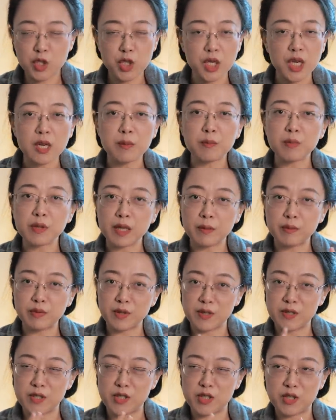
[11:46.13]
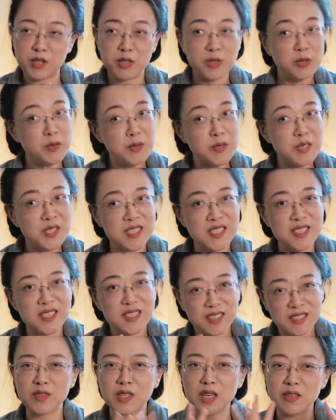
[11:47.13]
cheaply
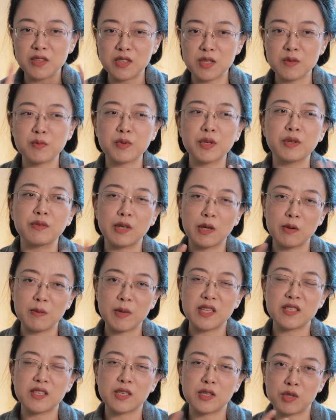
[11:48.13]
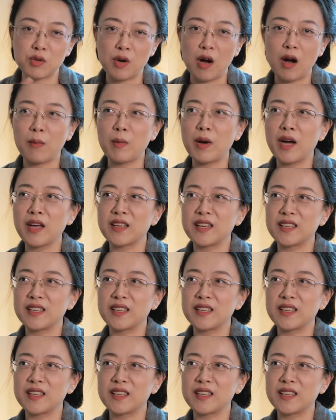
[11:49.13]
produced contemporary romantic drama